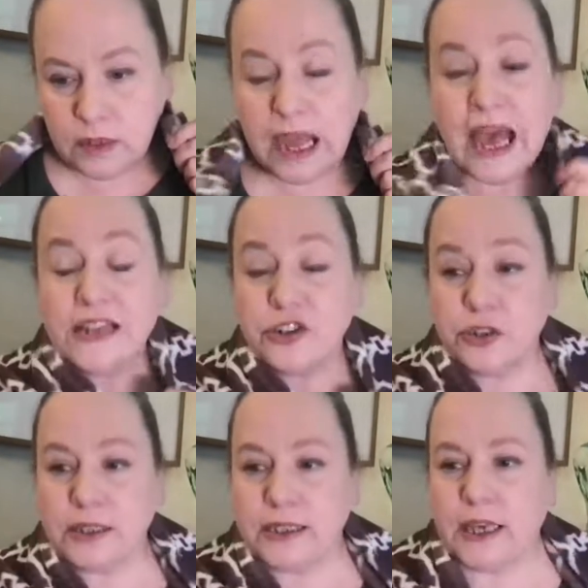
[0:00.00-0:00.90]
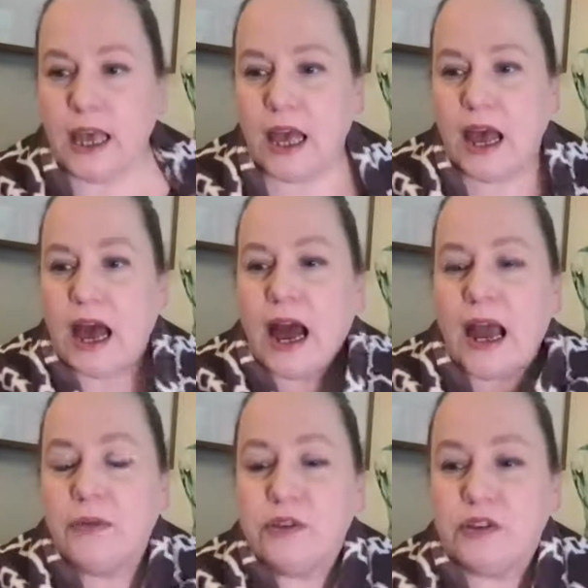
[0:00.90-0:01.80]
actually,
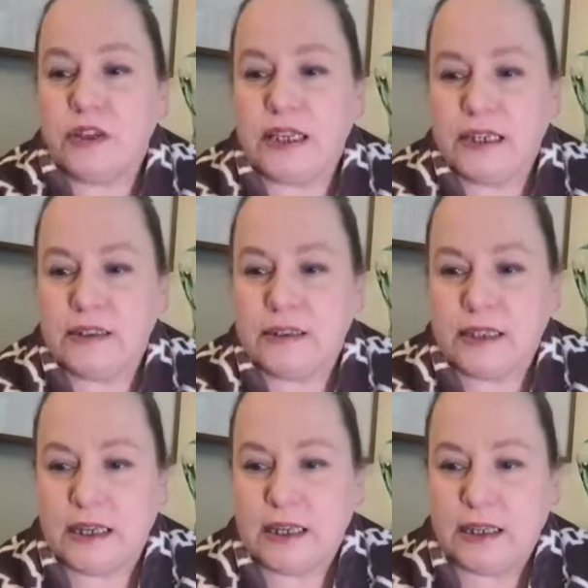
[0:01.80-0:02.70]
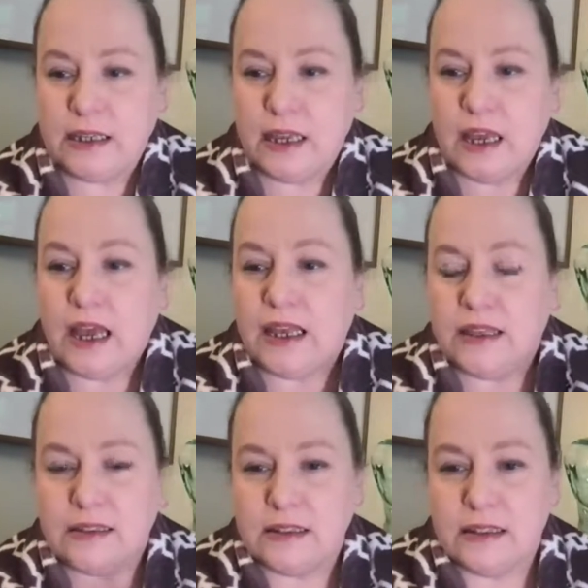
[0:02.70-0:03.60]
I was looking into getting, and
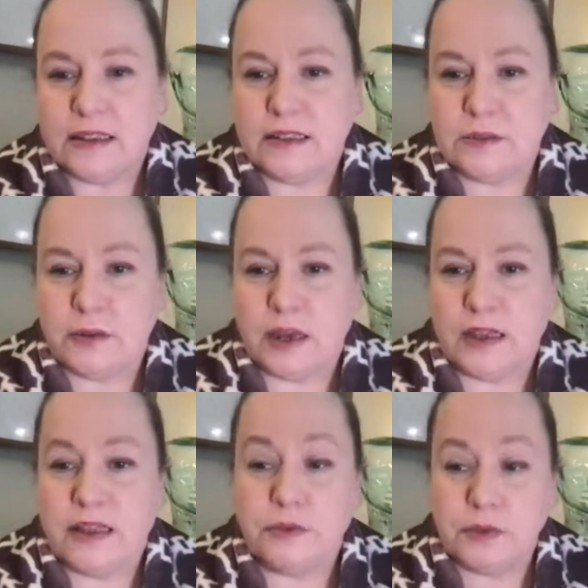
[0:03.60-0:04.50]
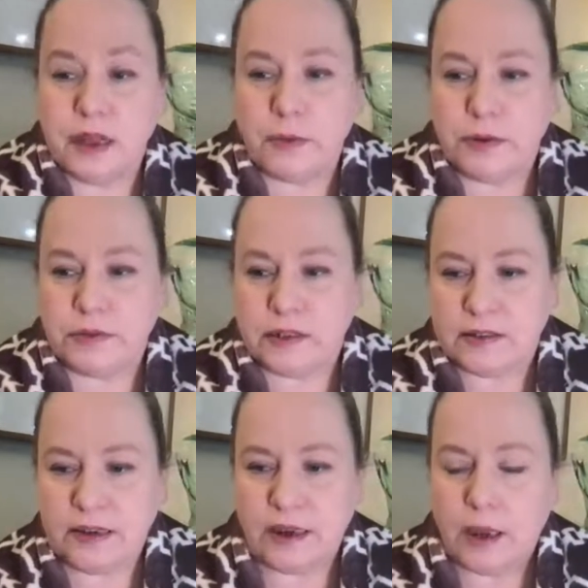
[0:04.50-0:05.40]
this was not what I was going
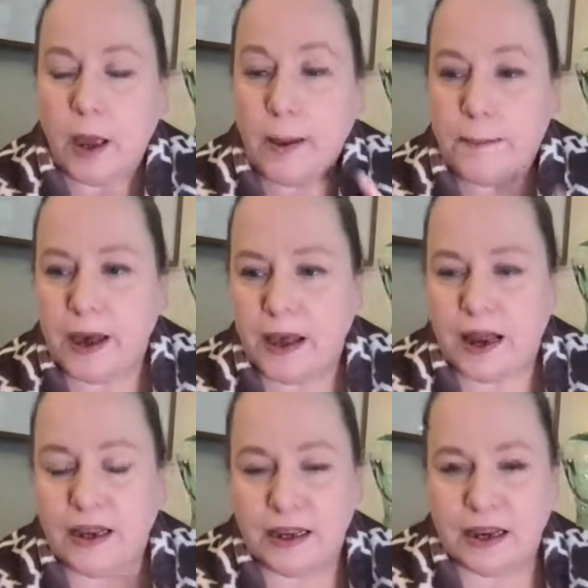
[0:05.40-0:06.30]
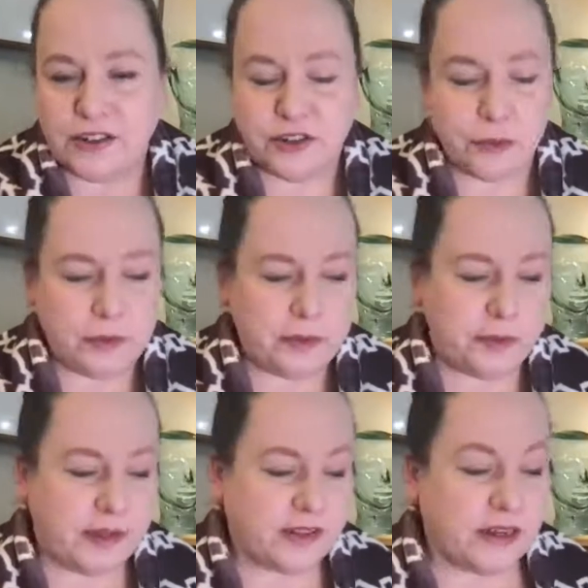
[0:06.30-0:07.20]
to say, but I just
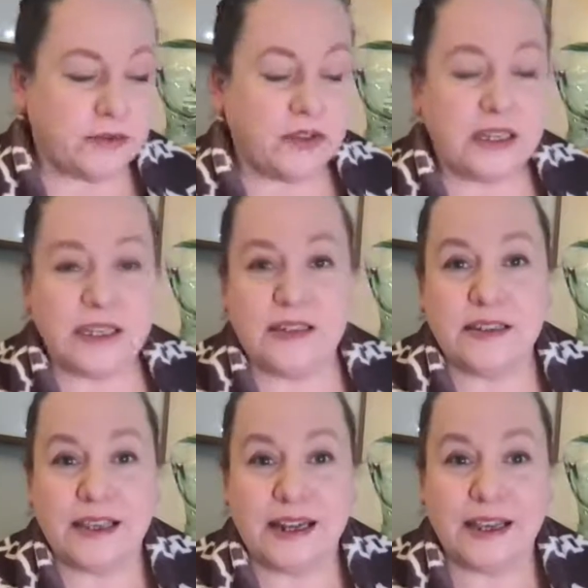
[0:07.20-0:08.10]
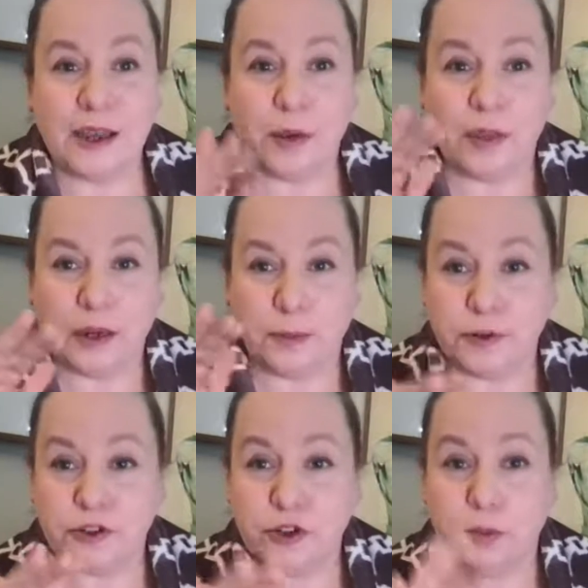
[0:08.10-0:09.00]
remembered this. I was looking into getting like a
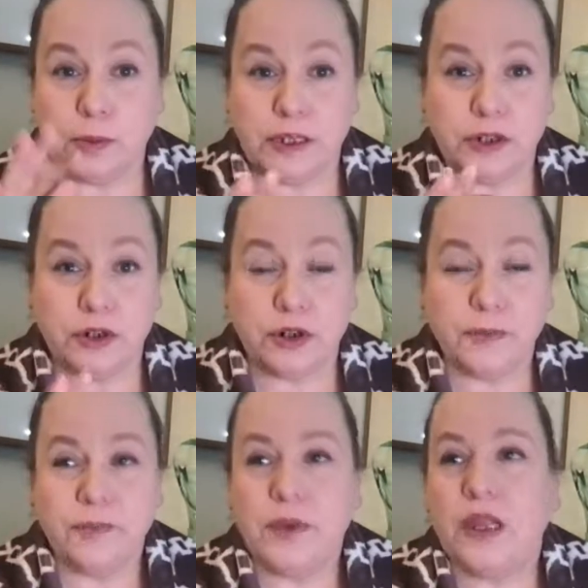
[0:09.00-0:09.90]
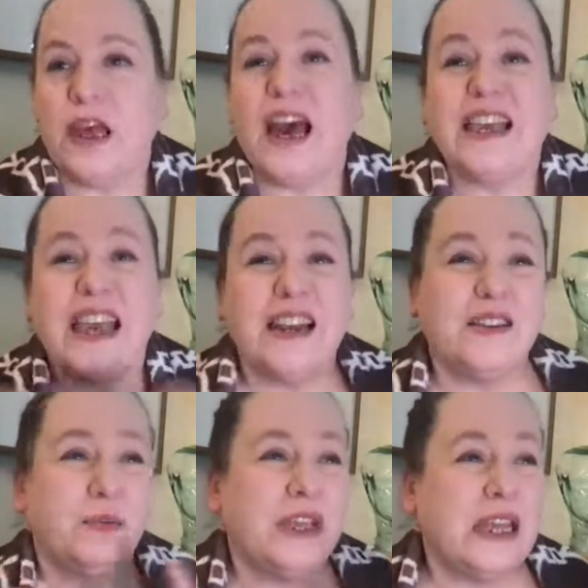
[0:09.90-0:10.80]
personal blender.
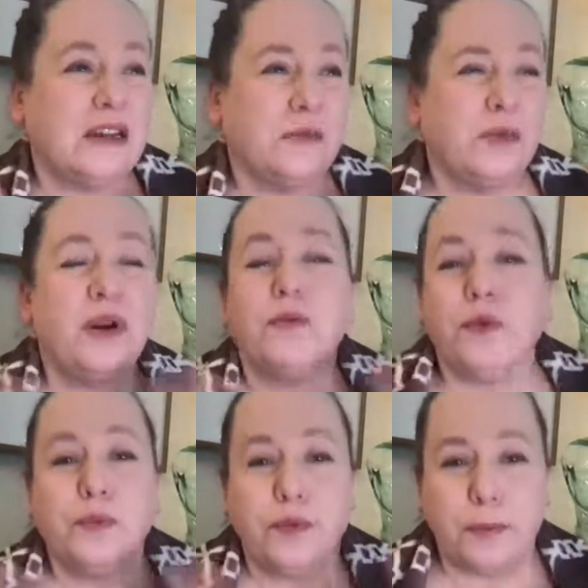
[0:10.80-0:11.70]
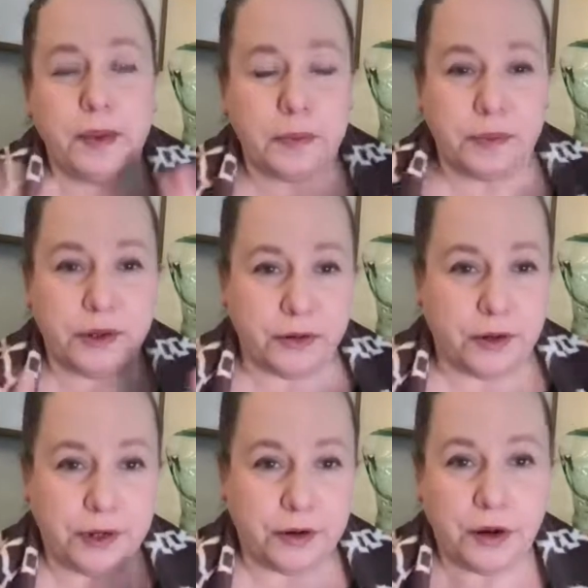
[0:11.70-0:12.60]
We don't have room for a big blender
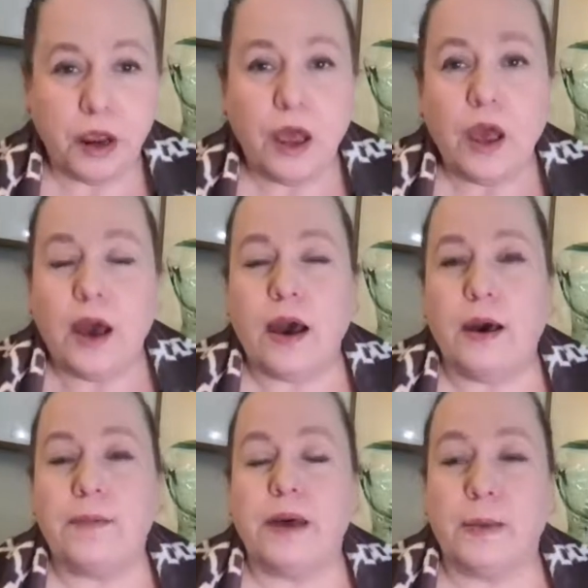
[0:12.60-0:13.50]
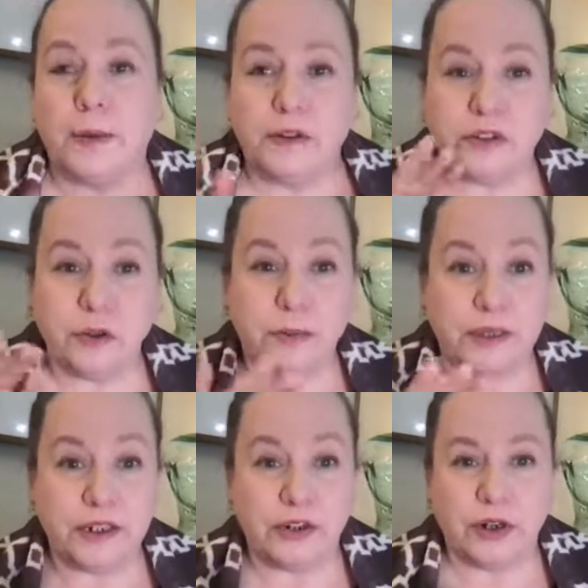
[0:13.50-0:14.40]
here, but a personal
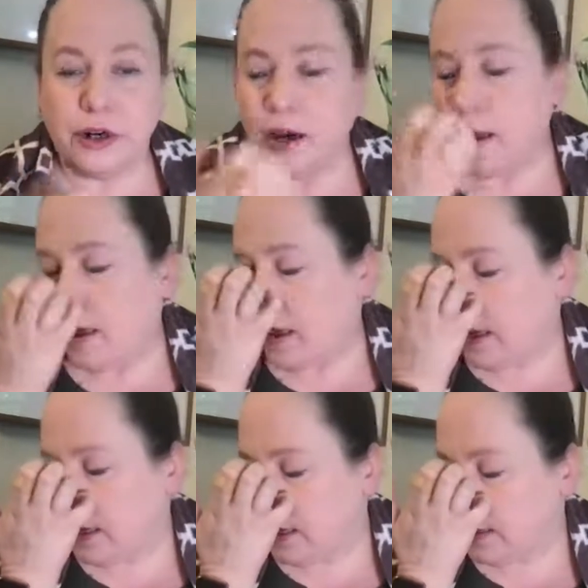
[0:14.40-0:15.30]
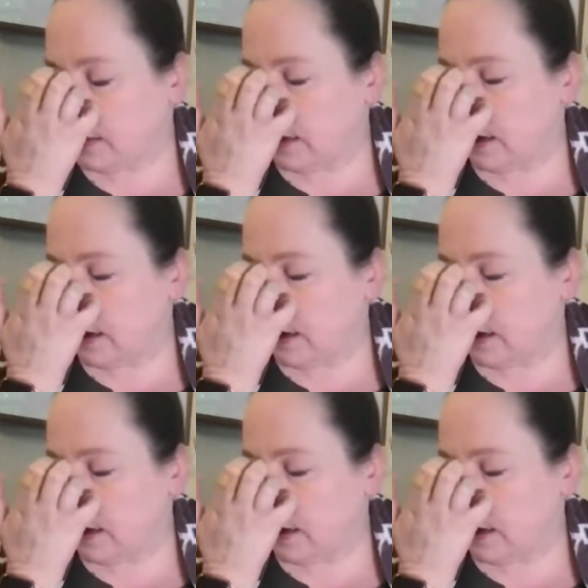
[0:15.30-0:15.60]
blender. And